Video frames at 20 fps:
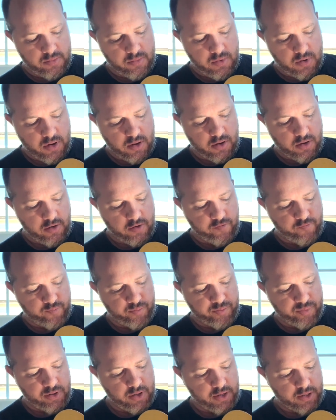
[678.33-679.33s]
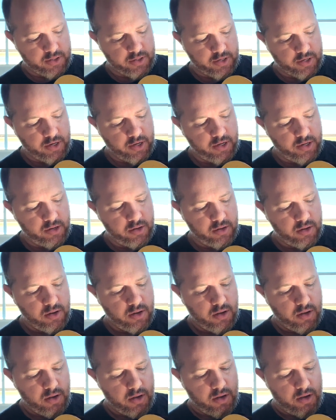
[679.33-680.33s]
I've plugged it in
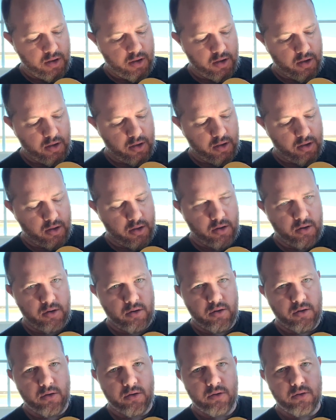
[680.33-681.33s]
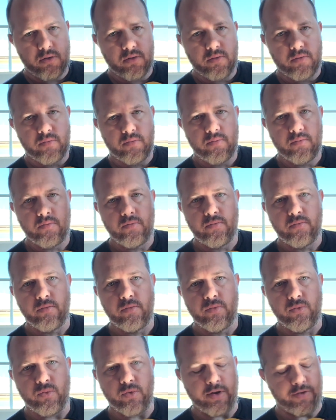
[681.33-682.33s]

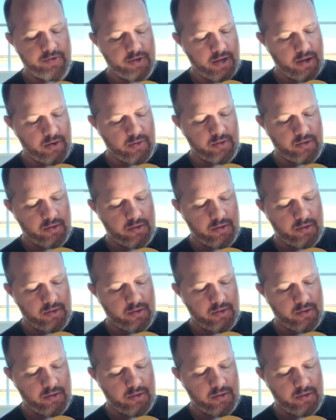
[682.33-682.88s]
and we have sound